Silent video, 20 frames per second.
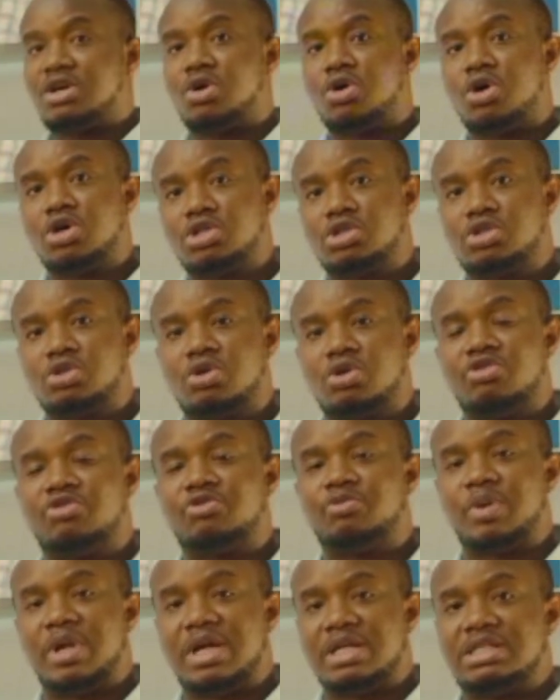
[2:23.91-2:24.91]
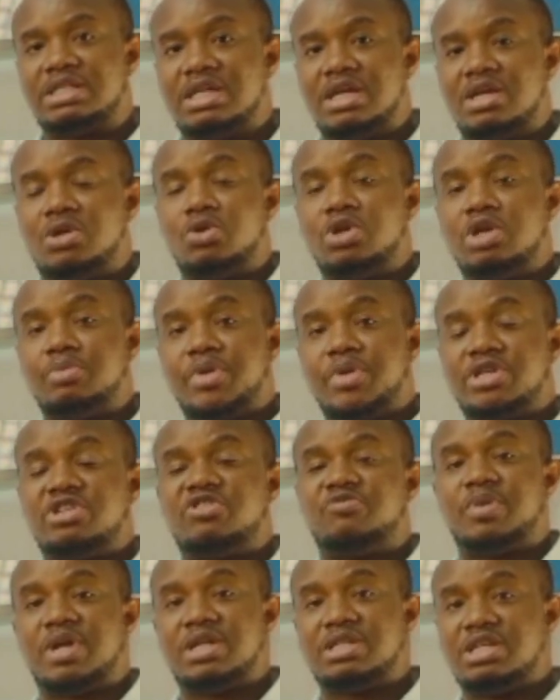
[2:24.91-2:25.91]
cost of plantain or the price
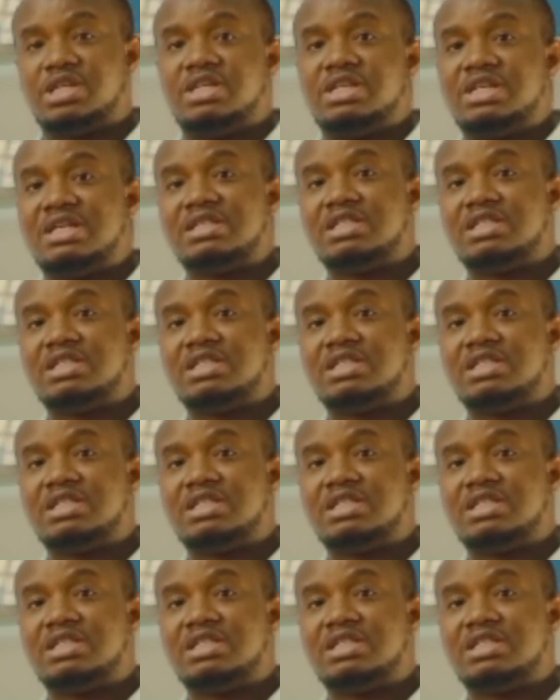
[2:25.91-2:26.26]
of plantain